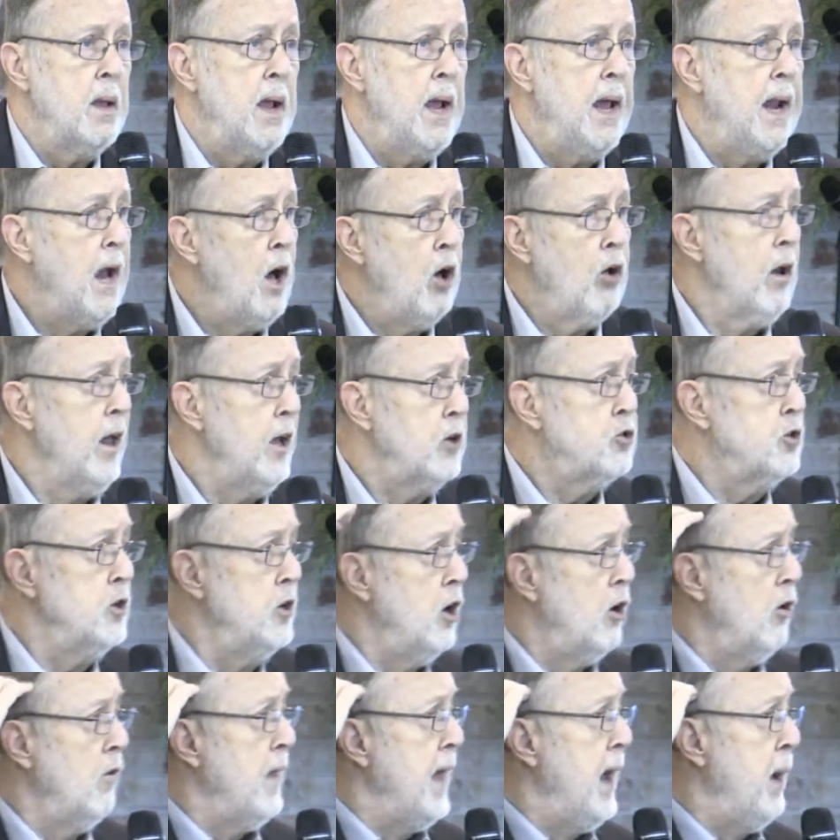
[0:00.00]
And I'll let you
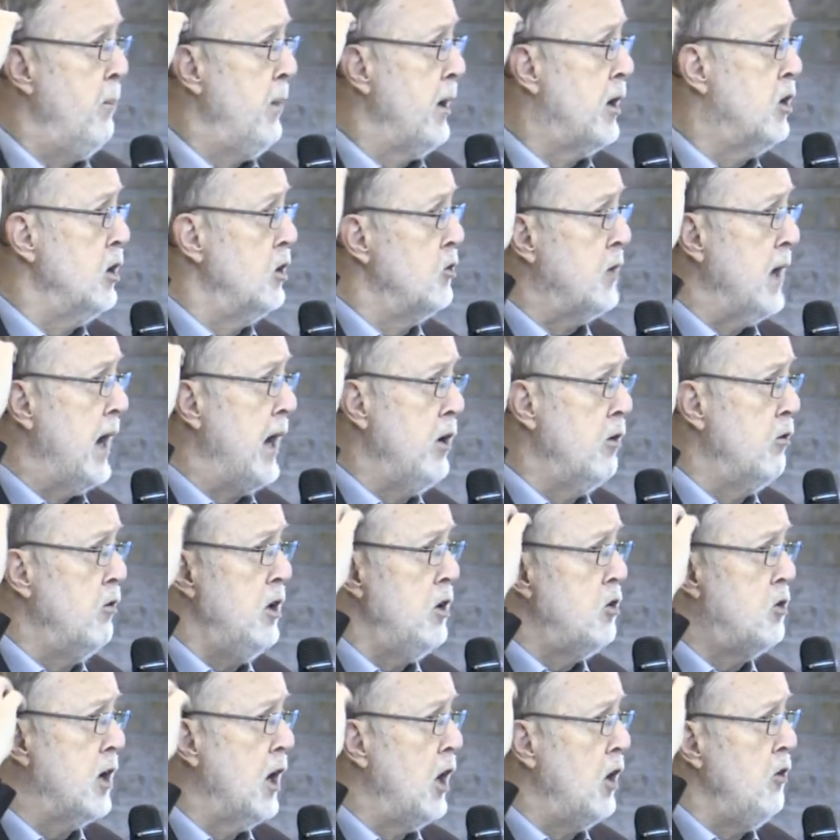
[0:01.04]
know that because I
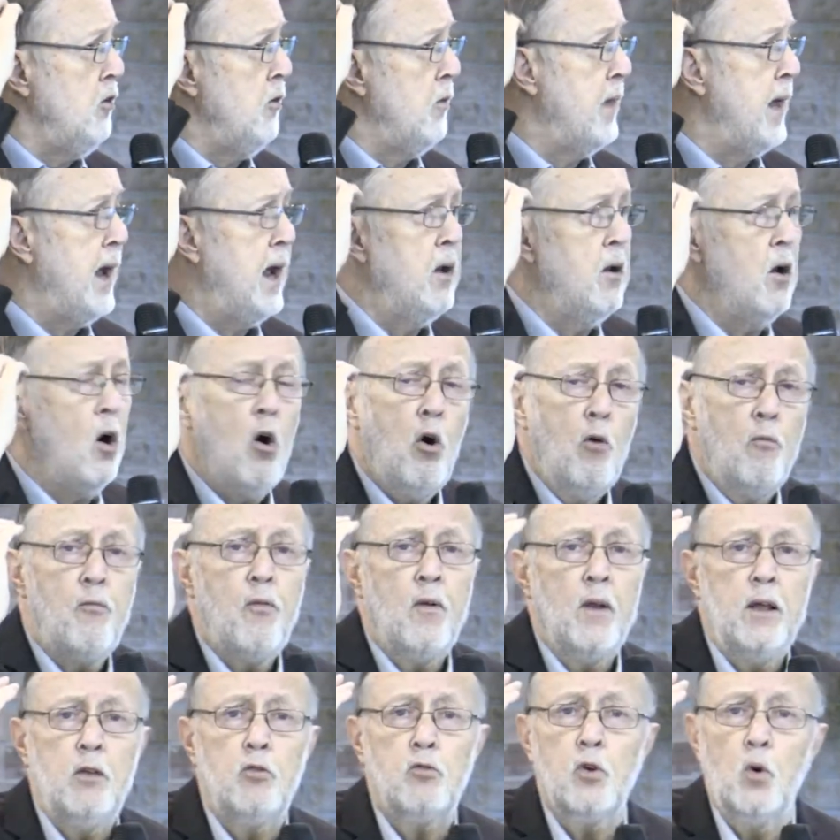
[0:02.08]
only tell you that
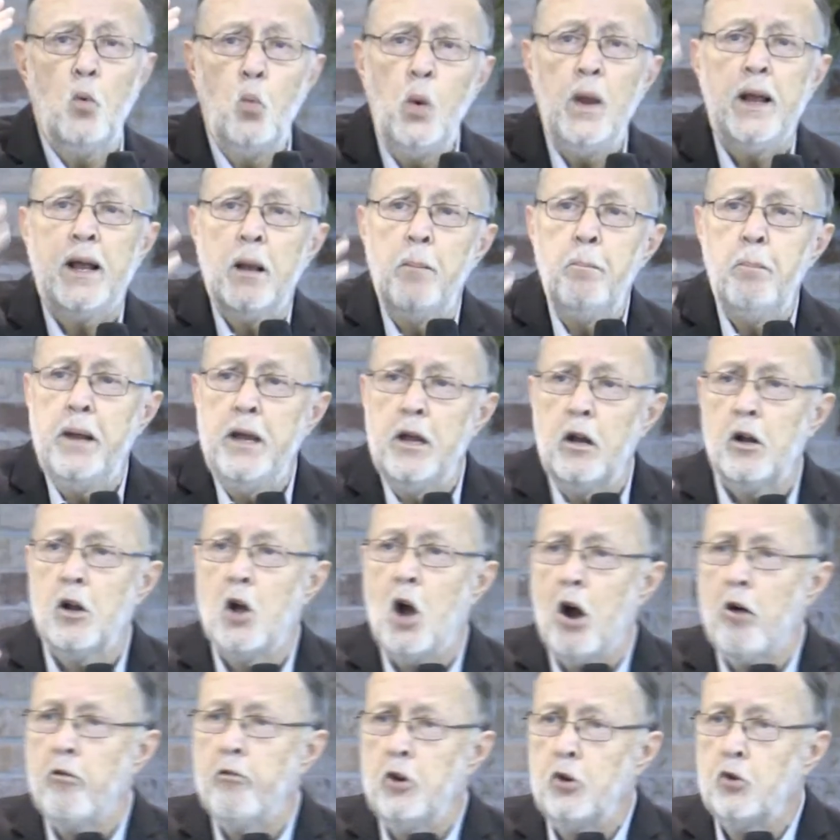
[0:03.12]
hopefully so we can be
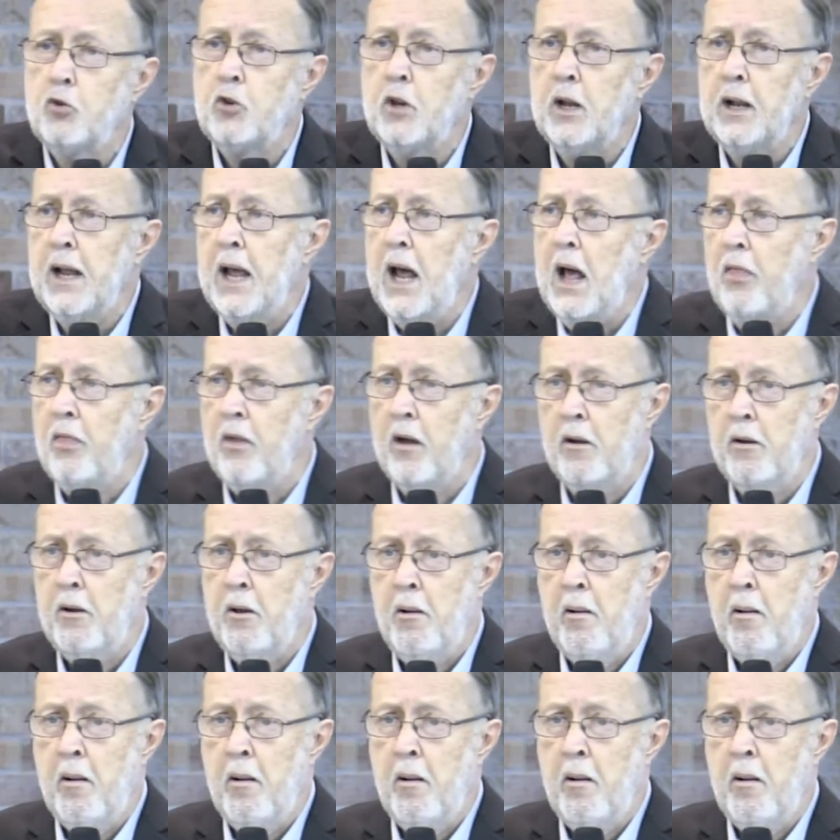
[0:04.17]
encouraged together.